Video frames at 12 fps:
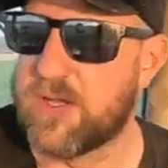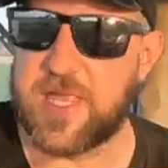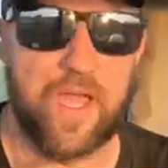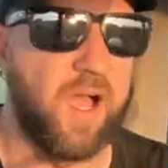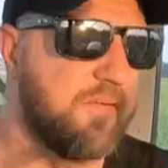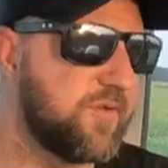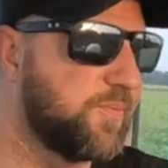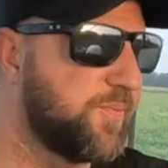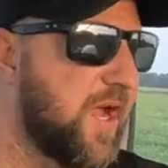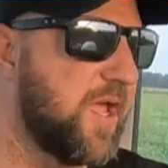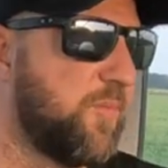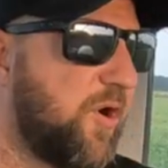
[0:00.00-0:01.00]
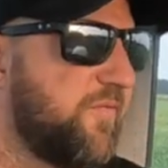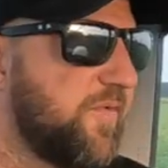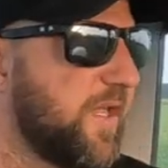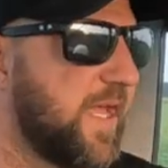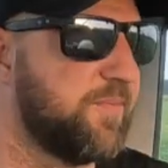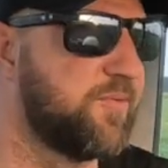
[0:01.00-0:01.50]
Yeah, either spray them off
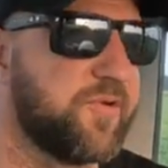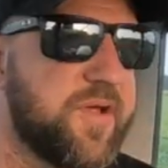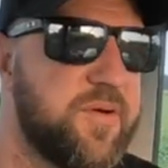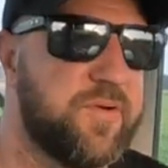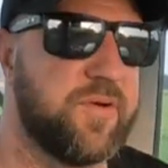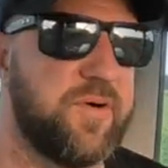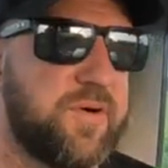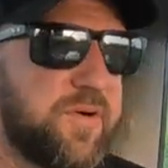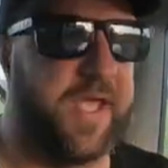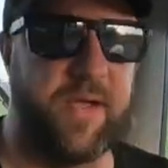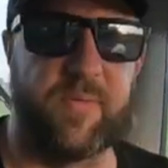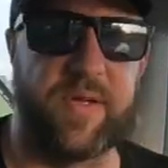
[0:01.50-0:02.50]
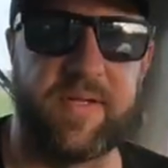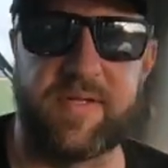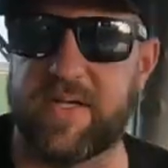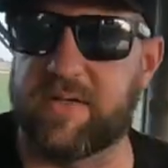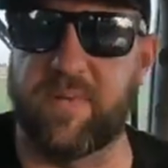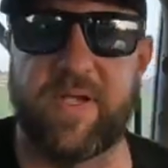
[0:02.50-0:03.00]
and get them drilled, or hit them with a
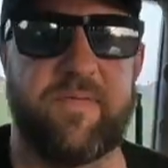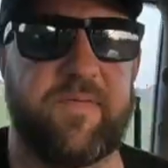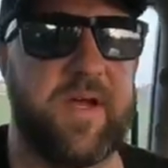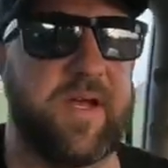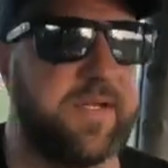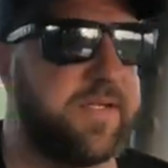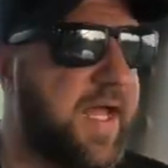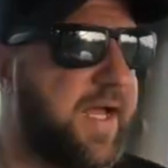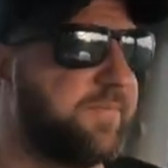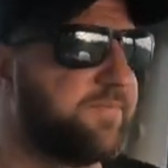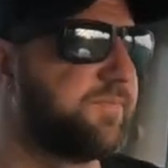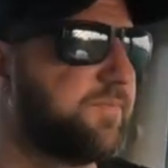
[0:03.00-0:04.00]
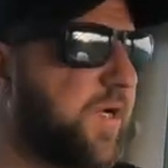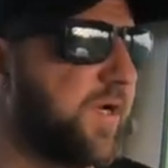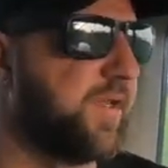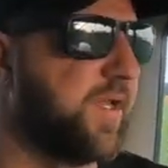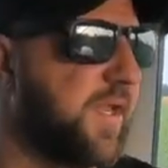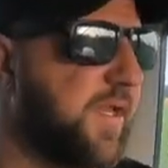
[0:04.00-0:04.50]
6 metre Verdistat. One
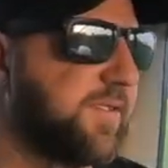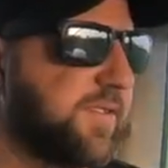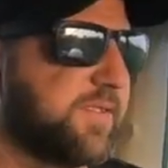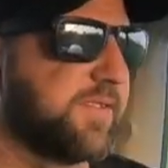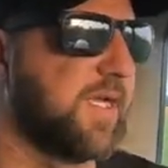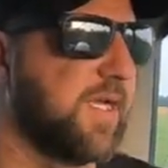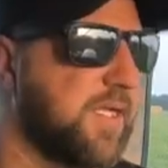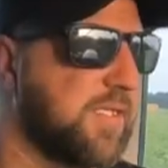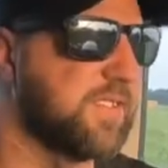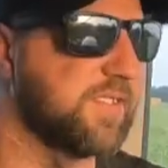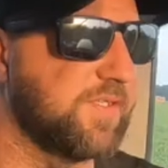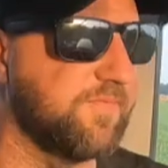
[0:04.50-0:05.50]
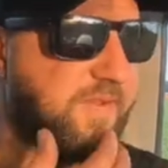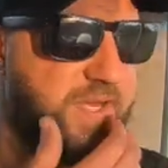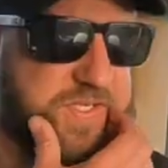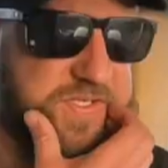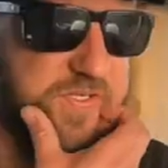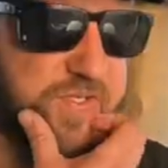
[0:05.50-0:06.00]
or the other, just to
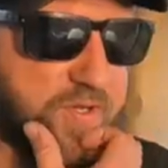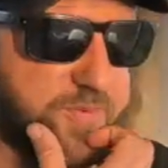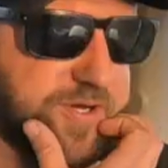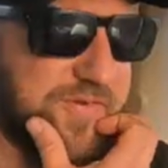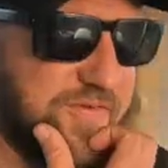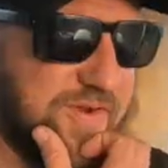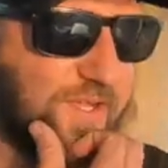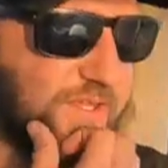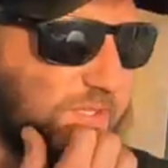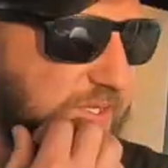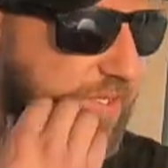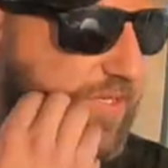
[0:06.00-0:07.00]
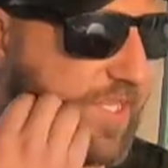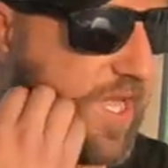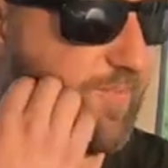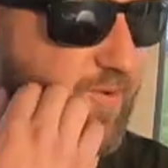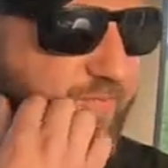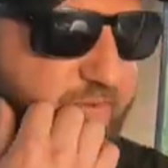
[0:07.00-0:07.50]
finish the job off, you know. Just a
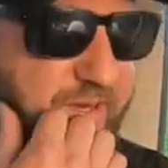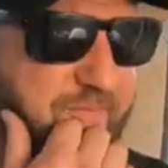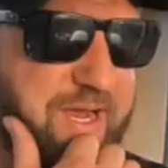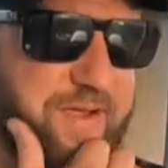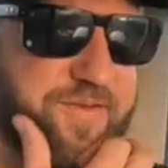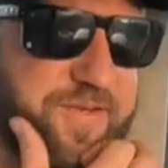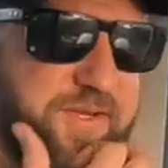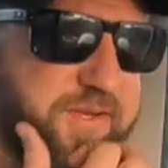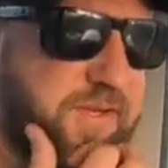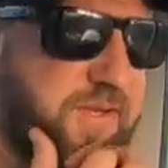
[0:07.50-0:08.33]
couple of free rounds of